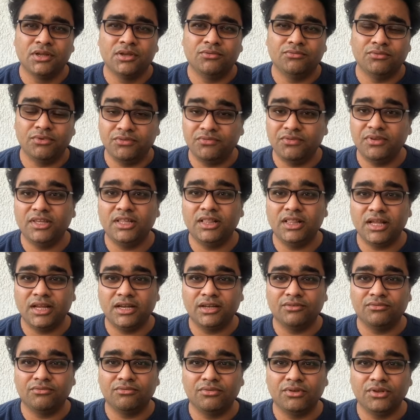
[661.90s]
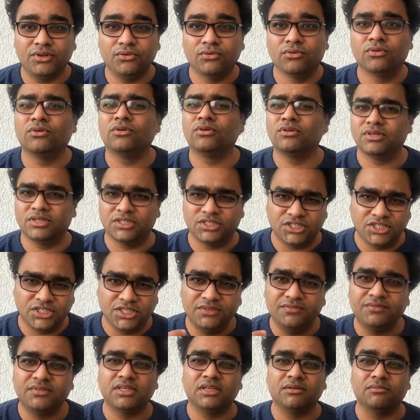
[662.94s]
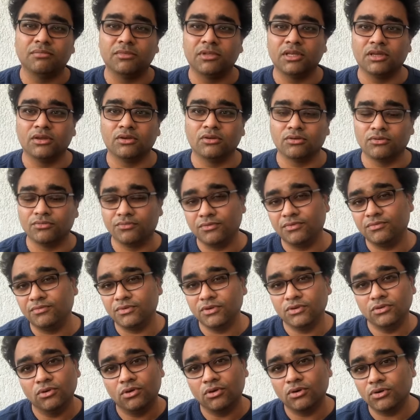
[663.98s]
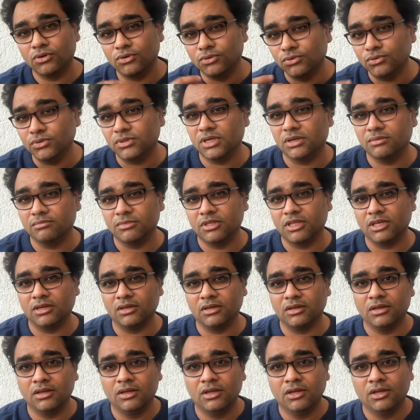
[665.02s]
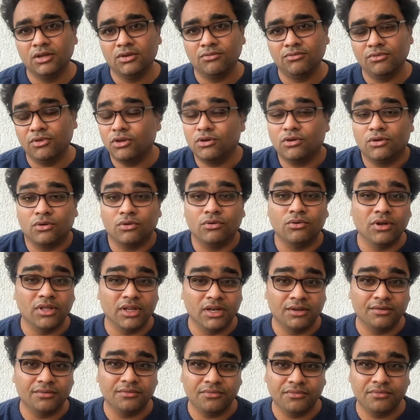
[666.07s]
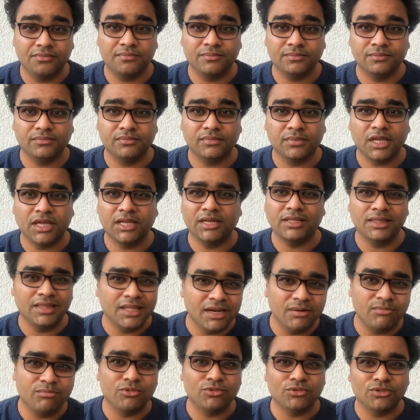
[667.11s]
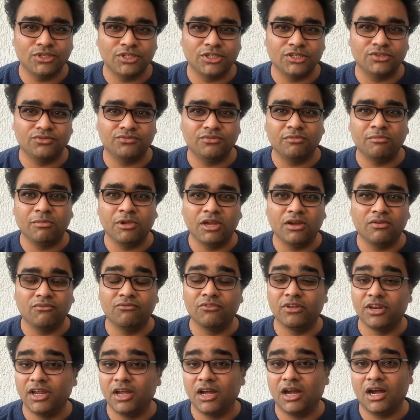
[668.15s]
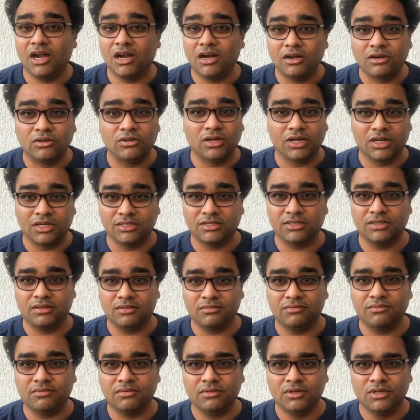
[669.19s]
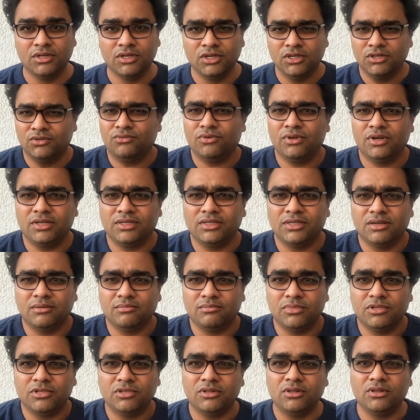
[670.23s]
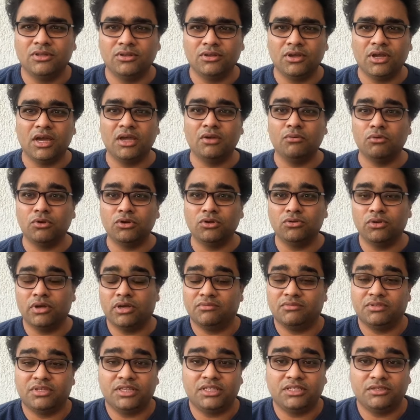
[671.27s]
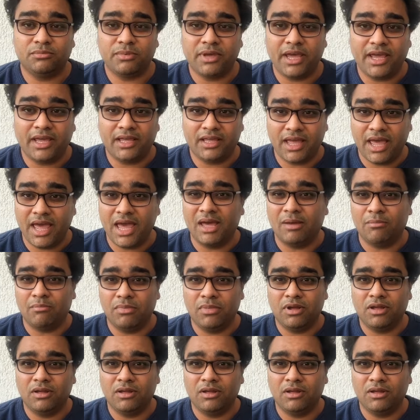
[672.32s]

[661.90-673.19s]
we feel that if we do not achieve something or if we do not do something, we are not good enough. And in that process, we become very hard on ourselves. For example, I want to have six pack abs